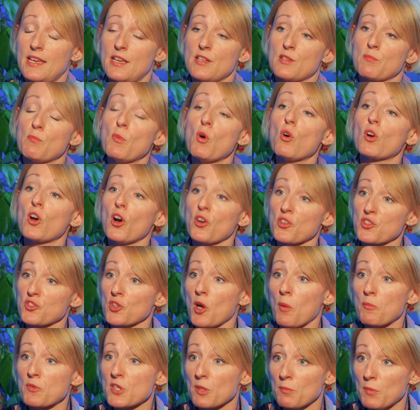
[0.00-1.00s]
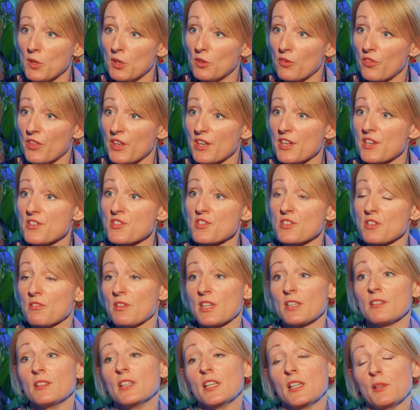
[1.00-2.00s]
is more cost optimal than us
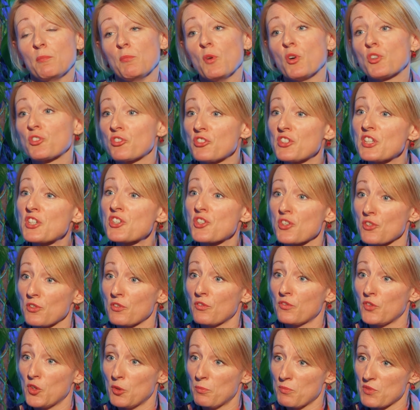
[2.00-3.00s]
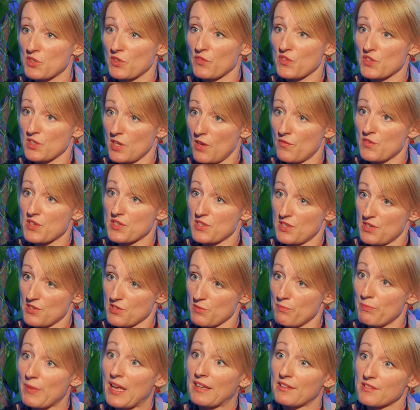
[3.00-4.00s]
doing more traditional forms of services
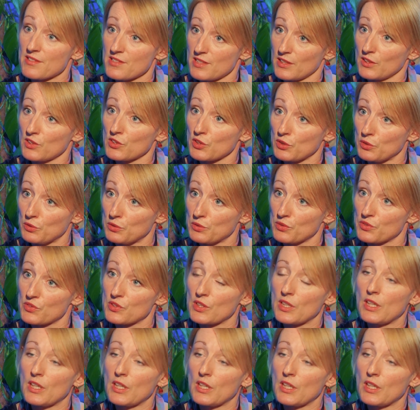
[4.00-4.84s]
and balancing tools.